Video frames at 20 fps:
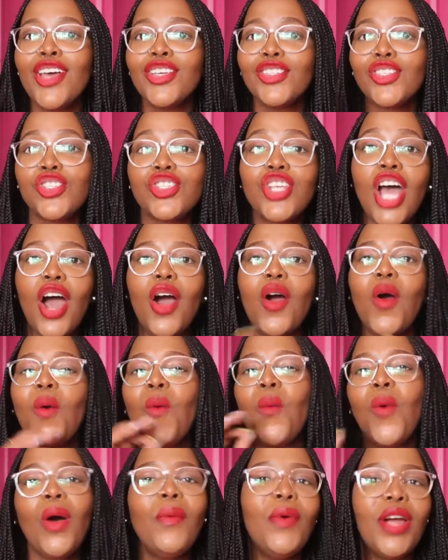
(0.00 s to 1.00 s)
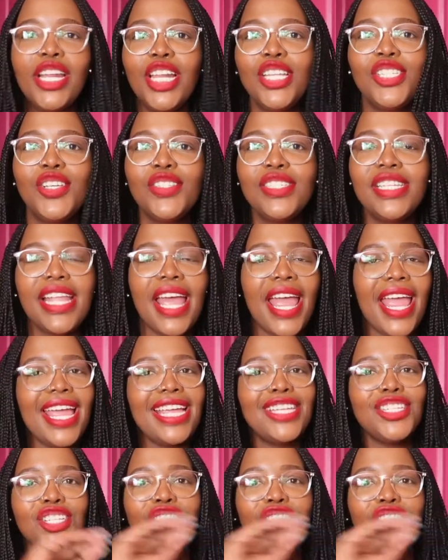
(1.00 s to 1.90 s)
so what we're gonna do today,